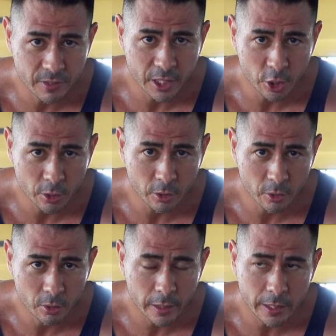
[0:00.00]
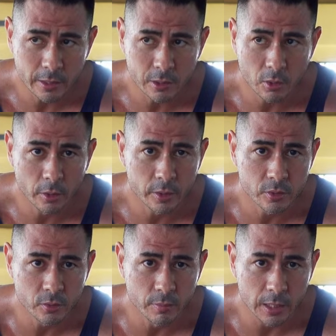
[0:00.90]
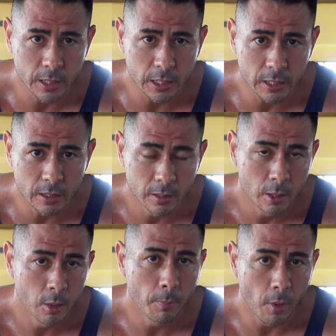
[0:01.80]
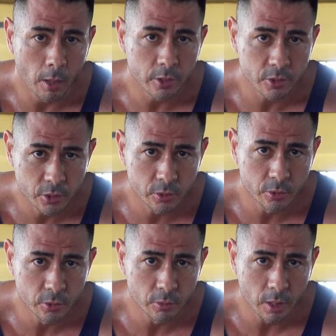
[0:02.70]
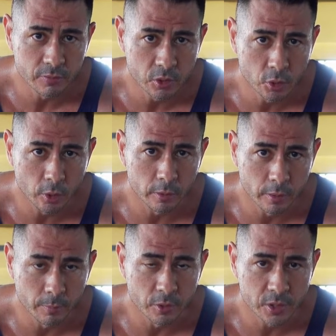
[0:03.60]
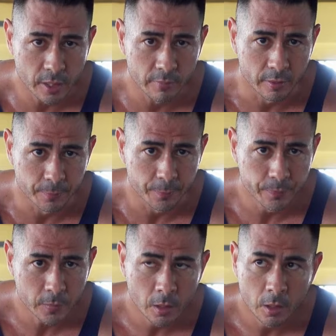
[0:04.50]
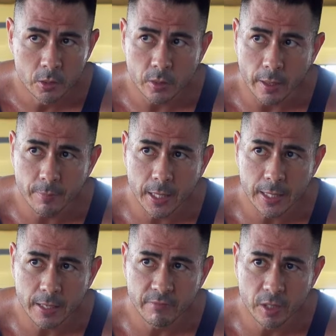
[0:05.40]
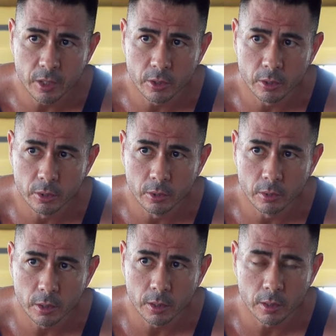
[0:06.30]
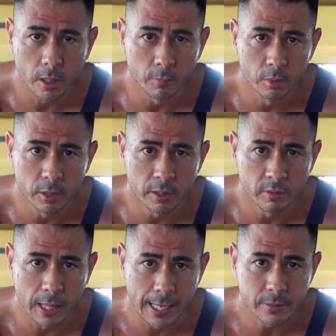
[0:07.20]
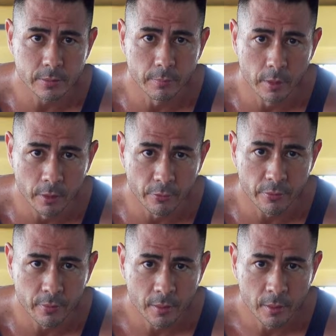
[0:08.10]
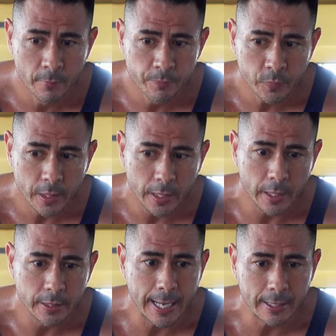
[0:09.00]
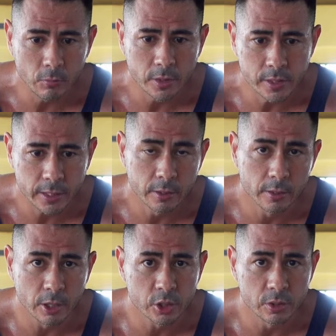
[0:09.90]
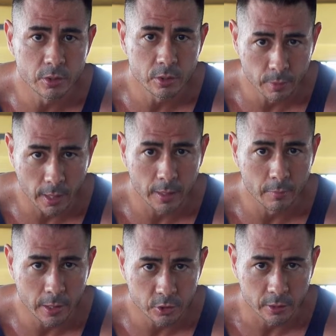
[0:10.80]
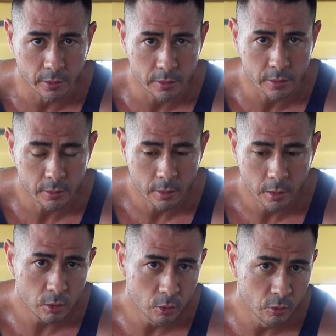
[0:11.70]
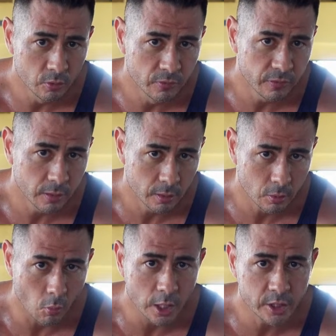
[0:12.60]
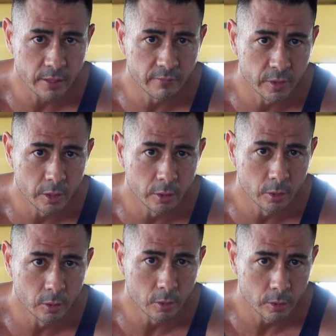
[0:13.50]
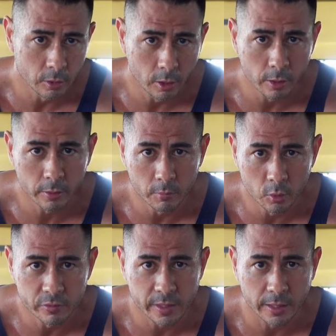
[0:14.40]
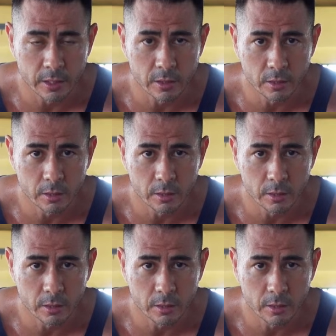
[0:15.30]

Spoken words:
video is going to be part 2 of tutorial number 7. So I made that video, I believe, last month, and that was an introduction to plyometrics. You've watched that video, you learned the moves that I